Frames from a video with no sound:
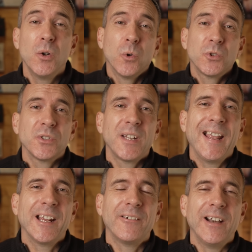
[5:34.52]
or just
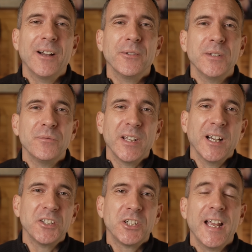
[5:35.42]
hang around in
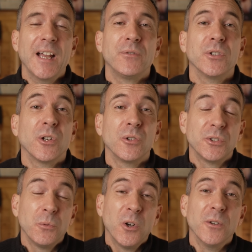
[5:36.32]
VR chat for as long as
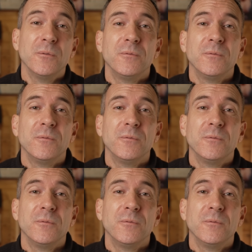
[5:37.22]
you want.